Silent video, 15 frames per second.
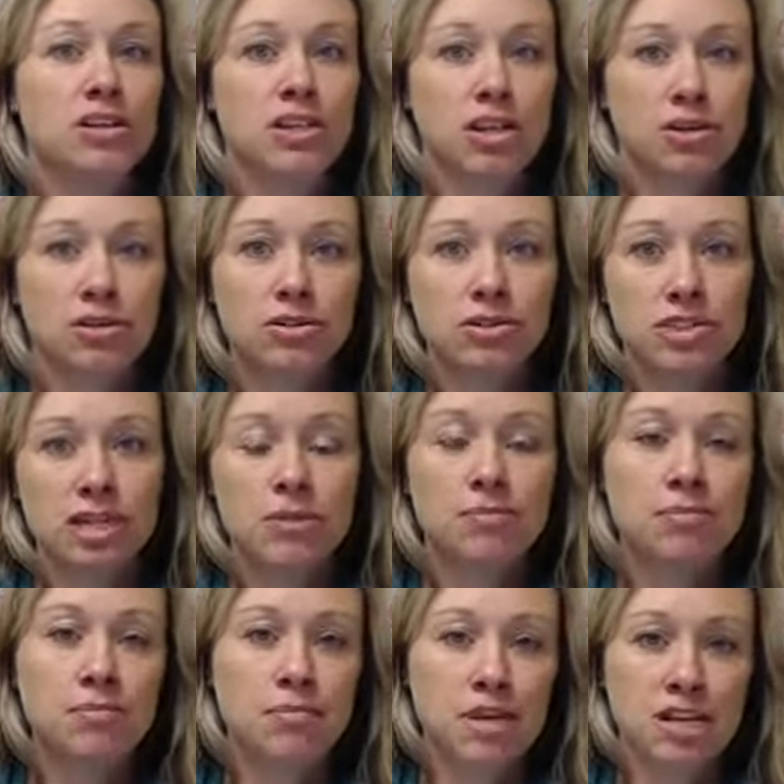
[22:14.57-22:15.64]
you know,
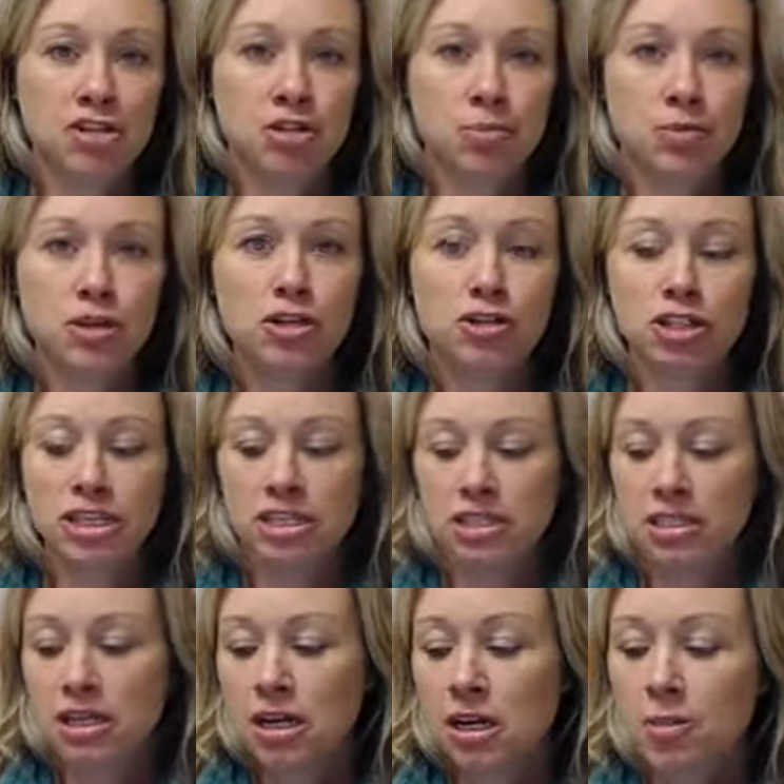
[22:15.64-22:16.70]
some major purchase,